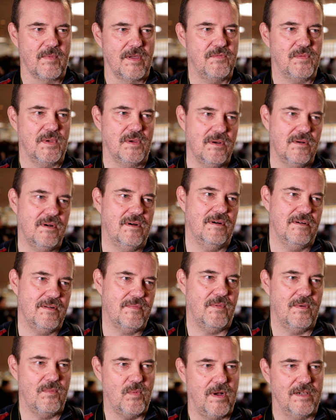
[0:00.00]
If you're
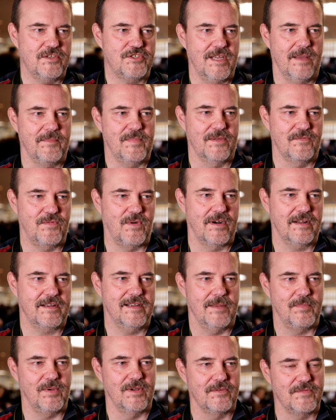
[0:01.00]
the world champion for a
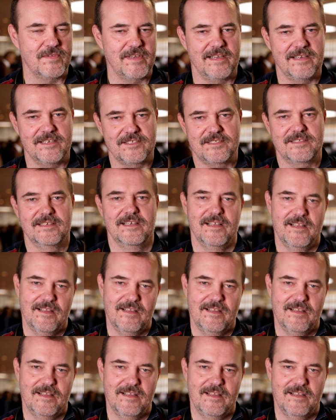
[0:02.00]
couple of years,